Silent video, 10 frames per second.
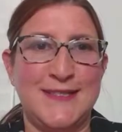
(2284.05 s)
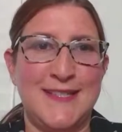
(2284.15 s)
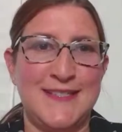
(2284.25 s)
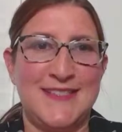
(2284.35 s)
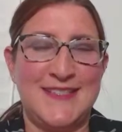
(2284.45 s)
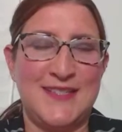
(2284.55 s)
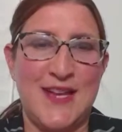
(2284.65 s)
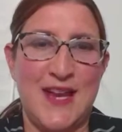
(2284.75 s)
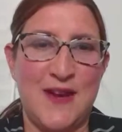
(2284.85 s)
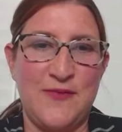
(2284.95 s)
needs.
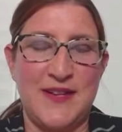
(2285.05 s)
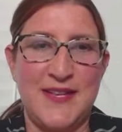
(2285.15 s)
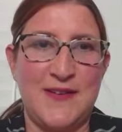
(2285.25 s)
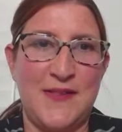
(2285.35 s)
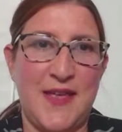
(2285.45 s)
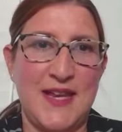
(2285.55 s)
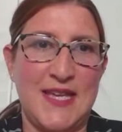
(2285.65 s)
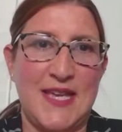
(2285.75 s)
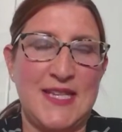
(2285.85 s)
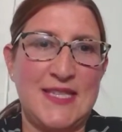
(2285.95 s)
I want to hit on that
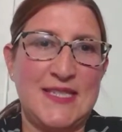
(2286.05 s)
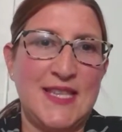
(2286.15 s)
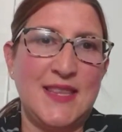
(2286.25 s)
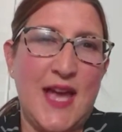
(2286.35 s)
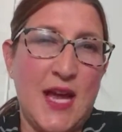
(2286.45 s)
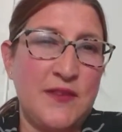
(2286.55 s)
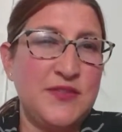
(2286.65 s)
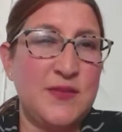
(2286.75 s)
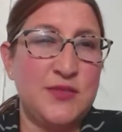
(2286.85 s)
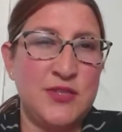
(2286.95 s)
again, is the lack of
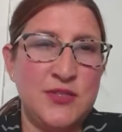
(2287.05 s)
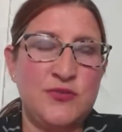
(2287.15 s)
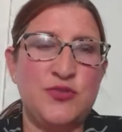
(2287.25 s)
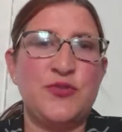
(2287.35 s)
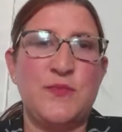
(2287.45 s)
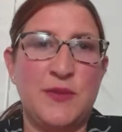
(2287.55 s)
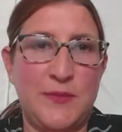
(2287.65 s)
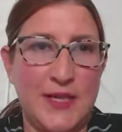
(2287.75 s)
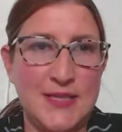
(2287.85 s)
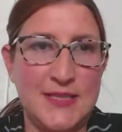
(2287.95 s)
substance use
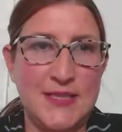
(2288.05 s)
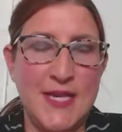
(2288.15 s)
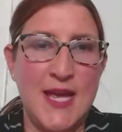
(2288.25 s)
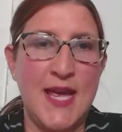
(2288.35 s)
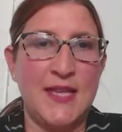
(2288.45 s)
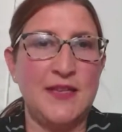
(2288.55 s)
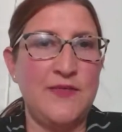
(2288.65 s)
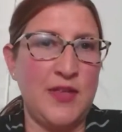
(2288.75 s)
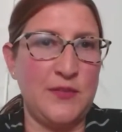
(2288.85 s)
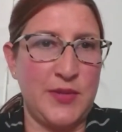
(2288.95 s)
treatment beds and the
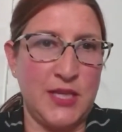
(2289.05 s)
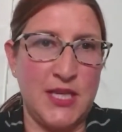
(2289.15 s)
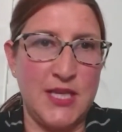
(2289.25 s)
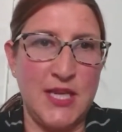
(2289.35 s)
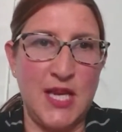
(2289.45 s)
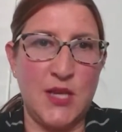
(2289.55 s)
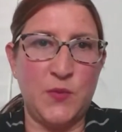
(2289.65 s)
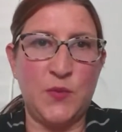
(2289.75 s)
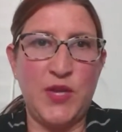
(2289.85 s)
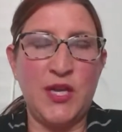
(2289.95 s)
availability.
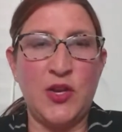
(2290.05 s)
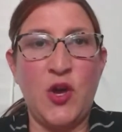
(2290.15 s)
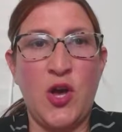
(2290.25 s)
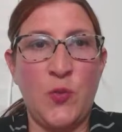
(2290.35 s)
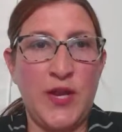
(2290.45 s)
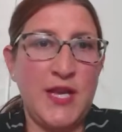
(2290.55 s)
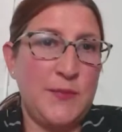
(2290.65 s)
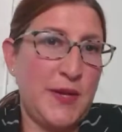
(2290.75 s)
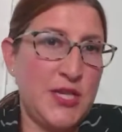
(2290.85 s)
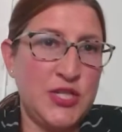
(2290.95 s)
And when we get
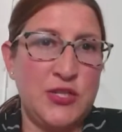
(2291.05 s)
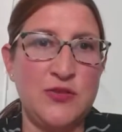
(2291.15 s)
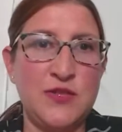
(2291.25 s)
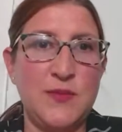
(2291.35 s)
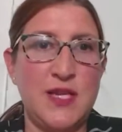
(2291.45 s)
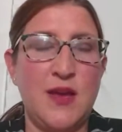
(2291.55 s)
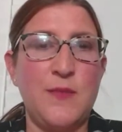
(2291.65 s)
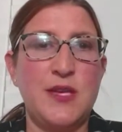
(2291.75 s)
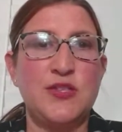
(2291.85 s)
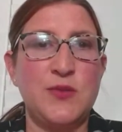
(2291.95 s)
a patient or somebody
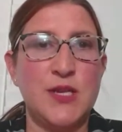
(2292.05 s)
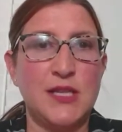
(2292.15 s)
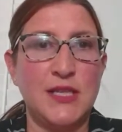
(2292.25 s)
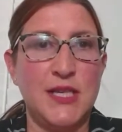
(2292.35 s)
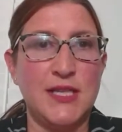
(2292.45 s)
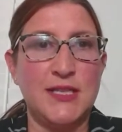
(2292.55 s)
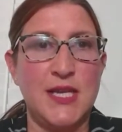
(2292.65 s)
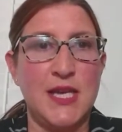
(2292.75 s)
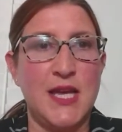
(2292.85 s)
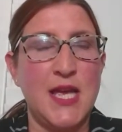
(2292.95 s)
coming into our clinic
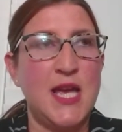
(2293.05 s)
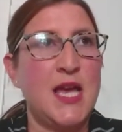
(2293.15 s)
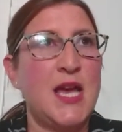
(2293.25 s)
saying,